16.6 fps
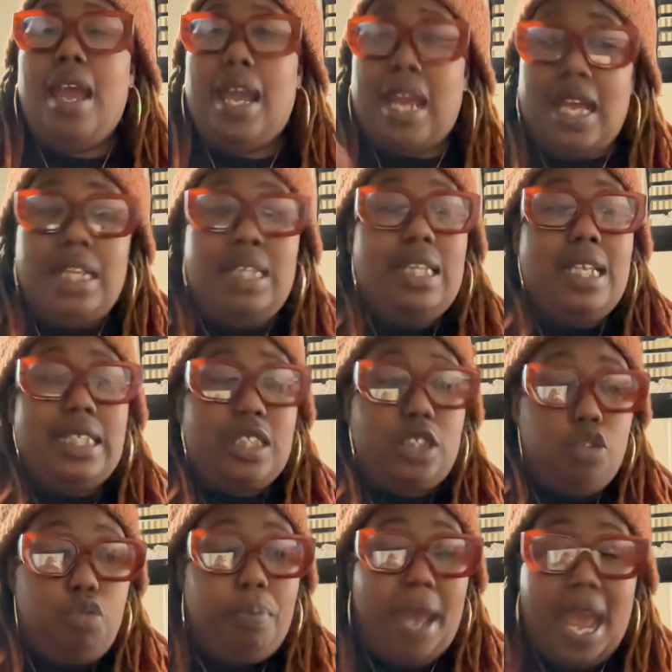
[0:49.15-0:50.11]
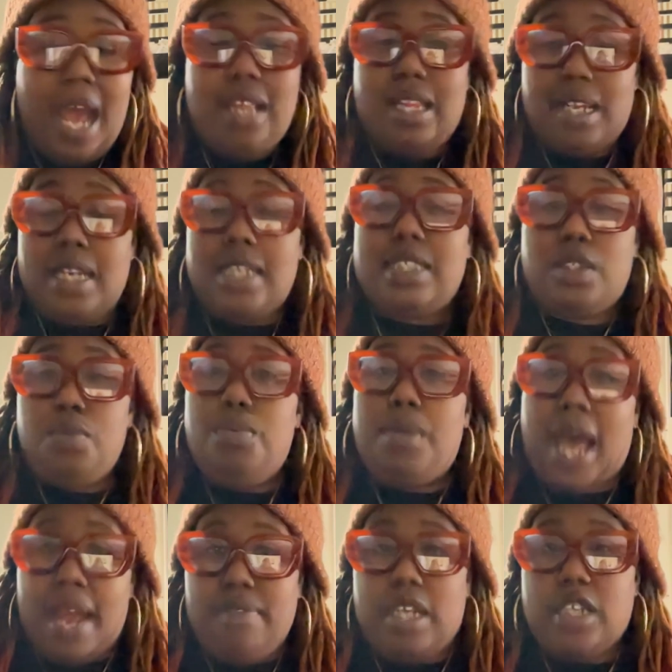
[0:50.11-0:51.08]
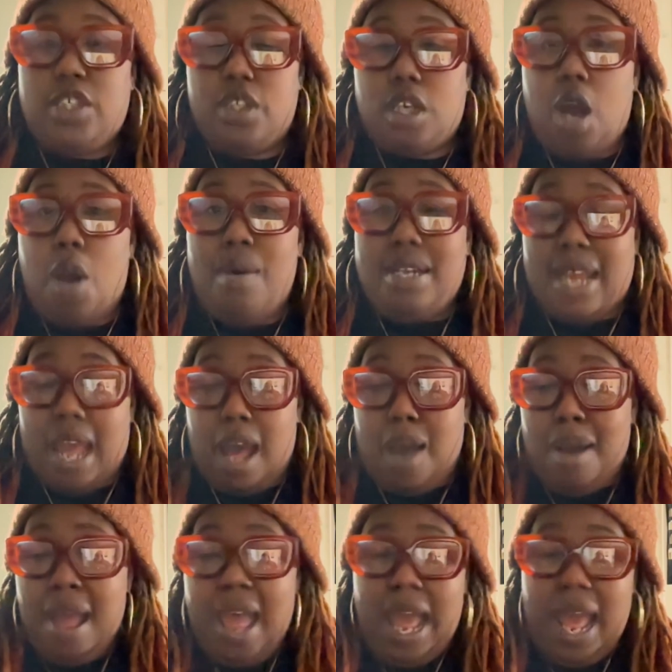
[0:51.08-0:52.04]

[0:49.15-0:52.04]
in this new path, in this new life that you're going down,